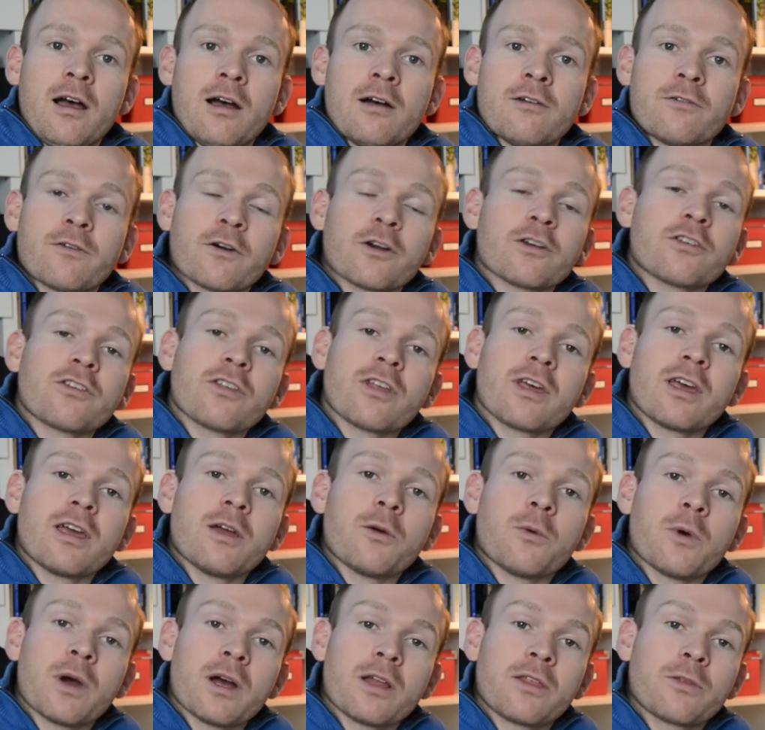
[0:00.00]

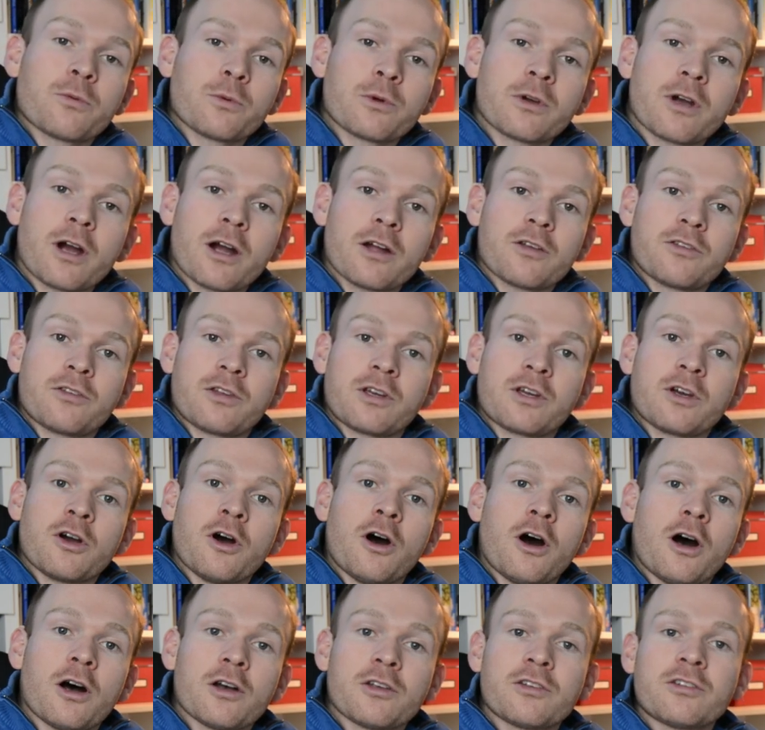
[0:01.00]
Firstly, with regards to
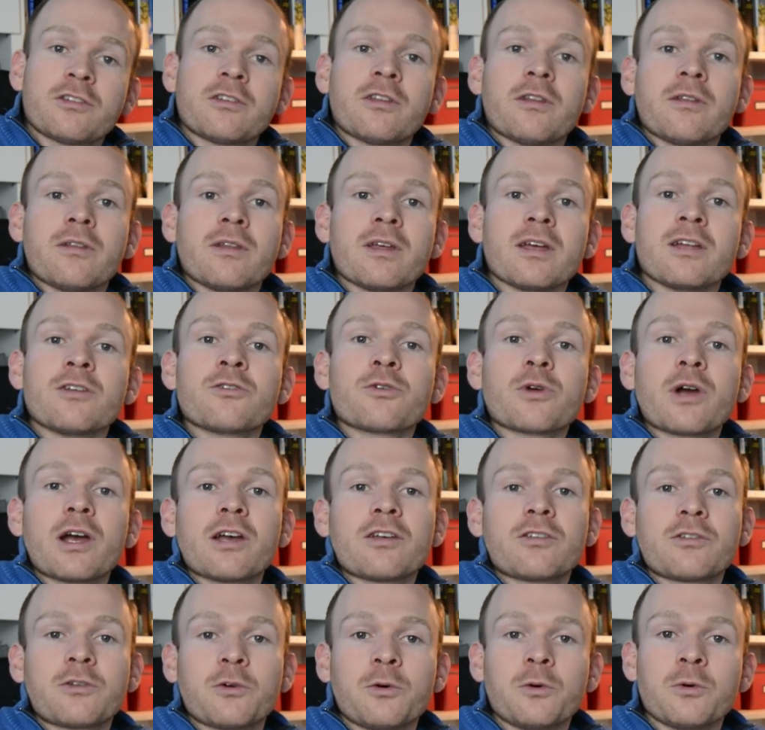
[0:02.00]
cost, the
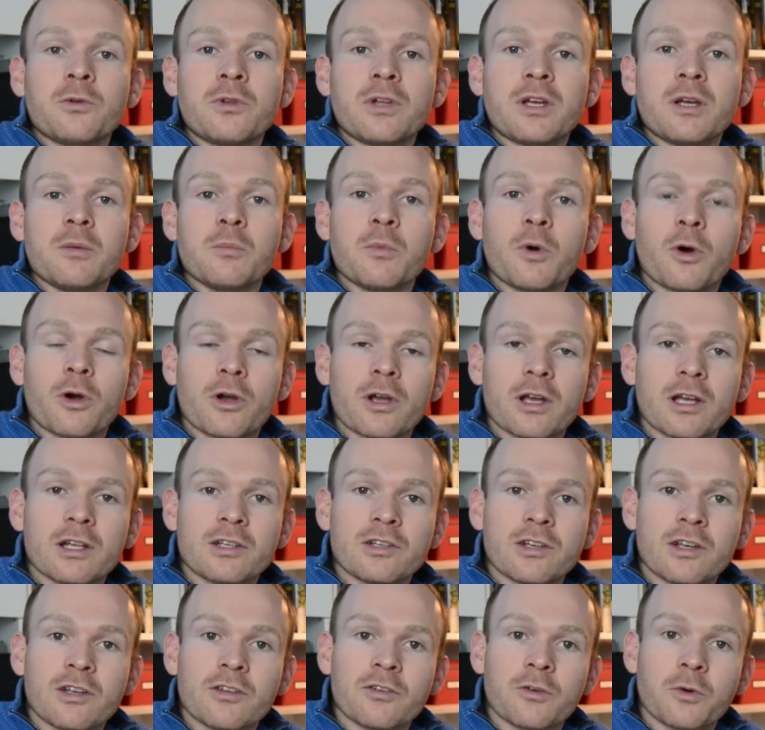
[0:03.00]
interest-only
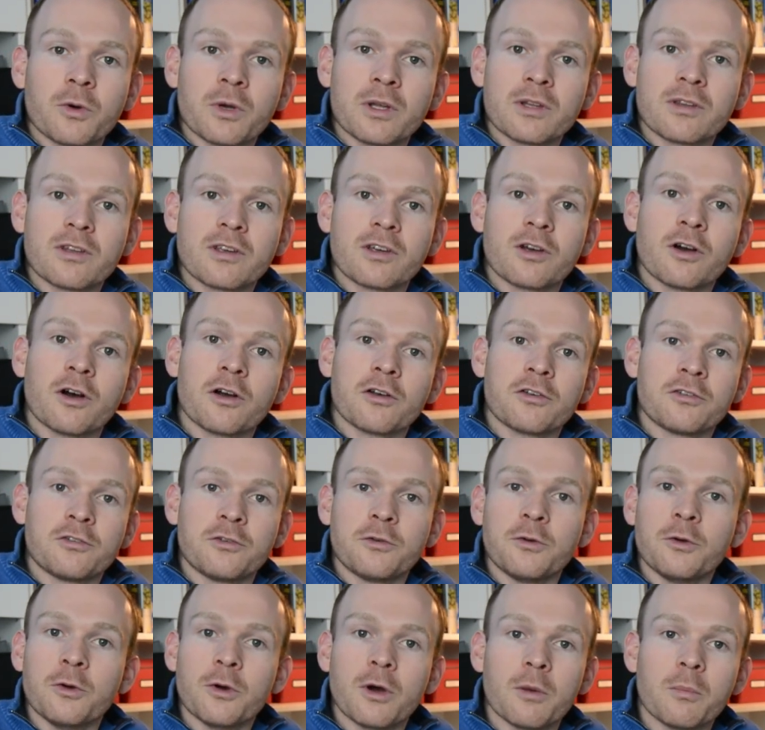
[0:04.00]
mortgage is going to
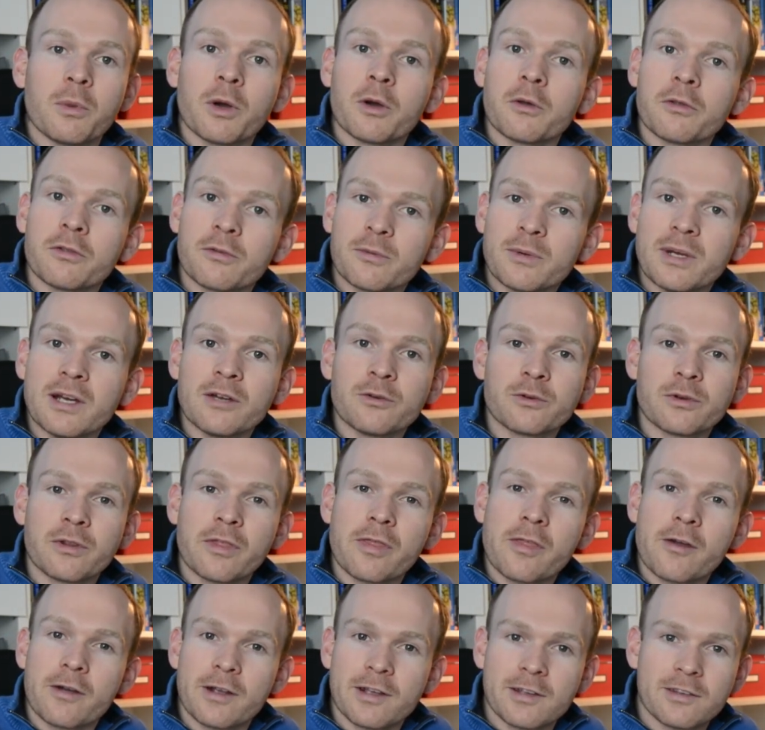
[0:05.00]
cost you about three hundred
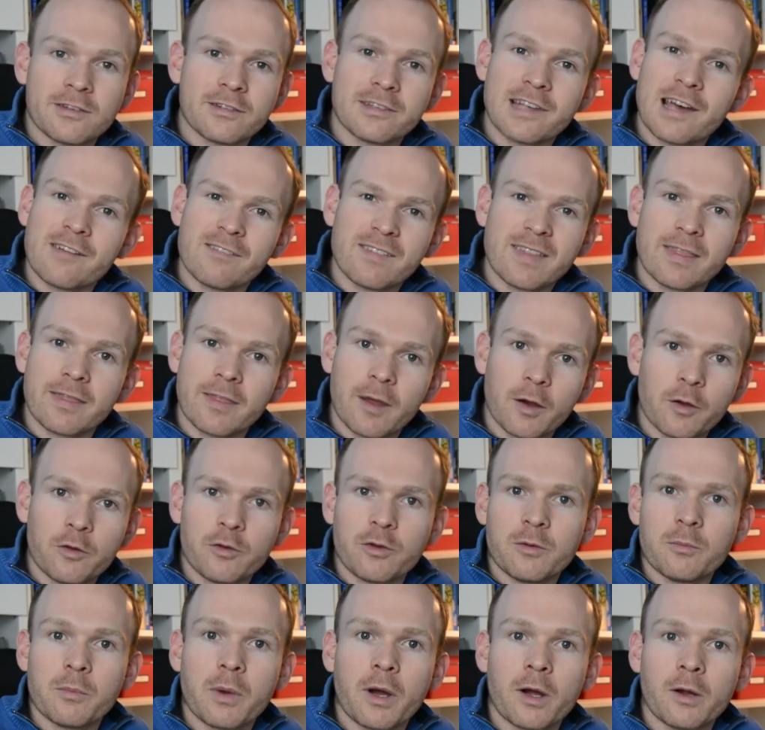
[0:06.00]
and thirty-seven
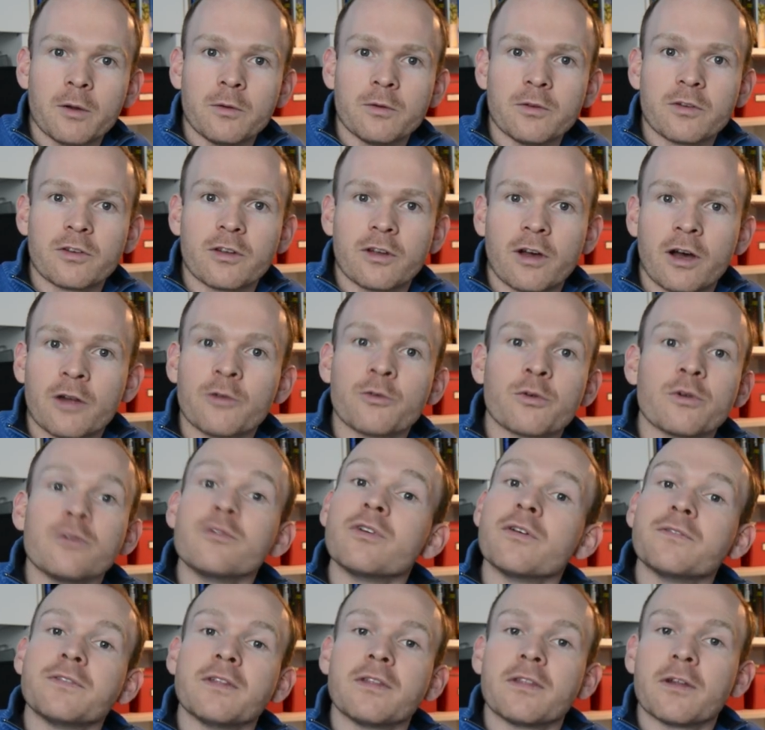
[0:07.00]
thousand pounds, one hundred
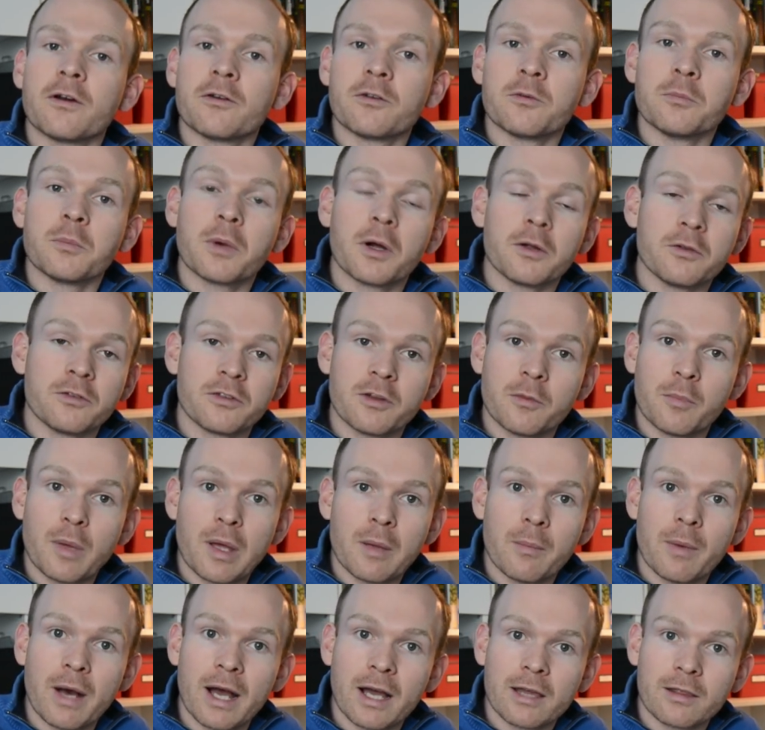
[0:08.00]
and fifty thousand pounds to
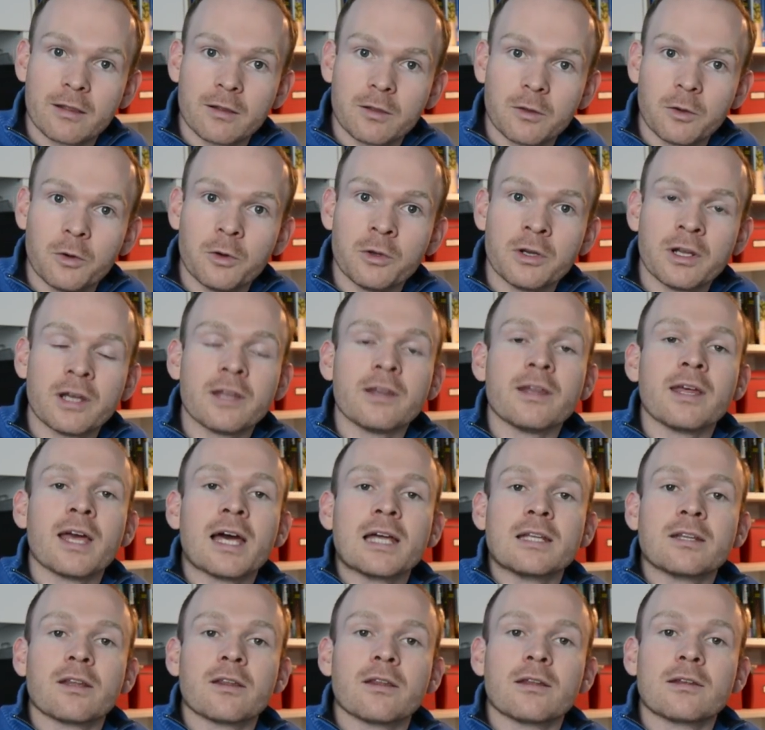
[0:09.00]
pay back the loan at the
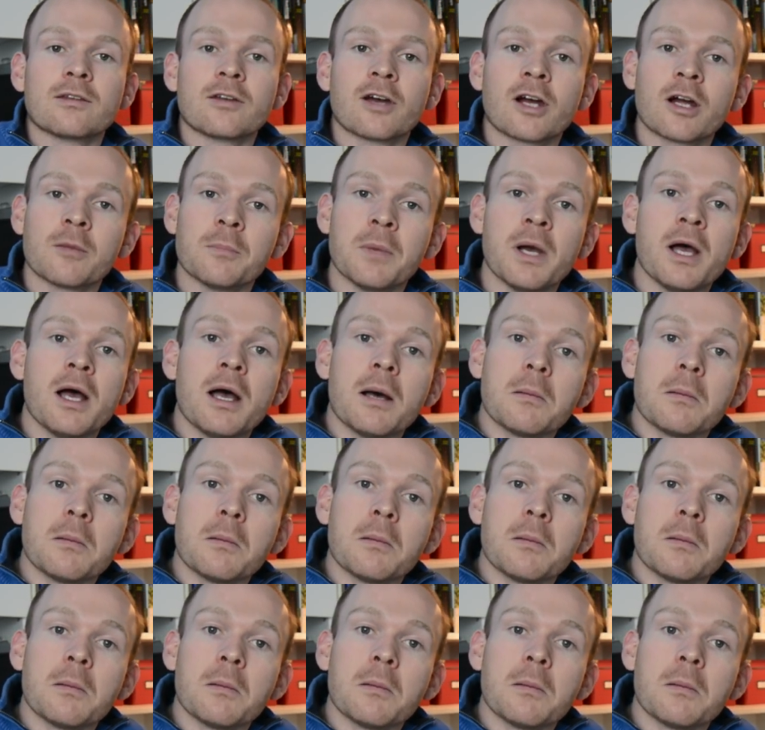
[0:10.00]
end of the term,